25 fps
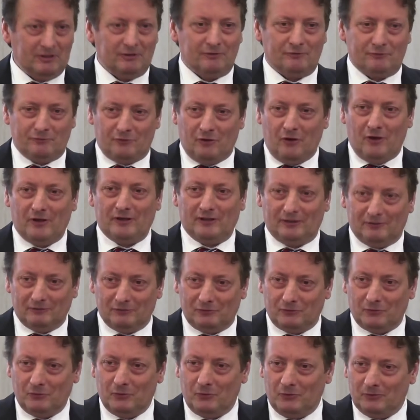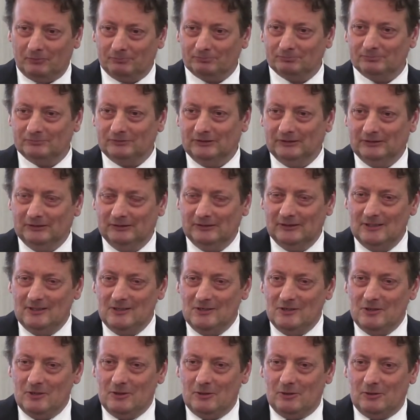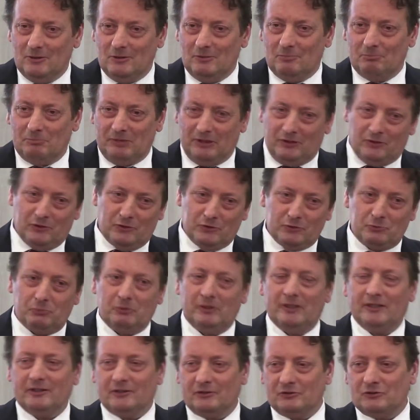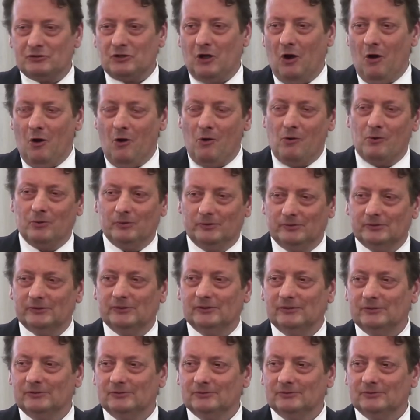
a frightening thought, because we are told,